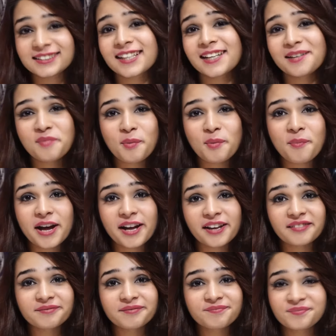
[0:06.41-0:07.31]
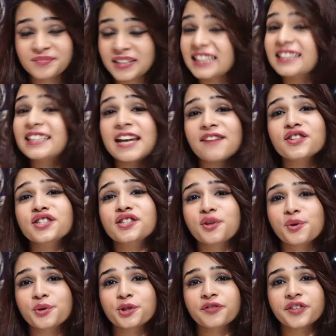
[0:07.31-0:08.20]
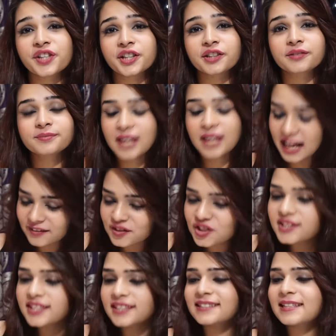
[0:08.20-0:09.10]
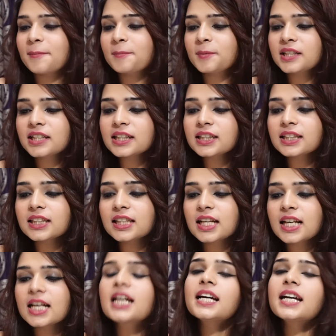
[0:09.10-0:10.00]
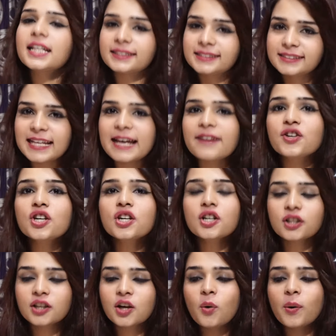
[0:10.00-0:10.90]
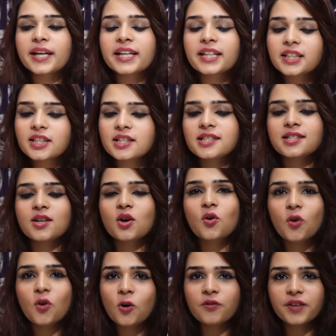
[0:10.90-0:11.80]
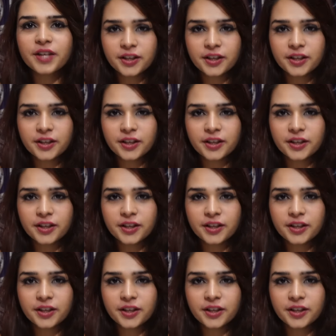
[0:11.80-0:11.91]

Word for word: day in Mumbai. It never snows over here. I've just accepted it. It's never going to snow over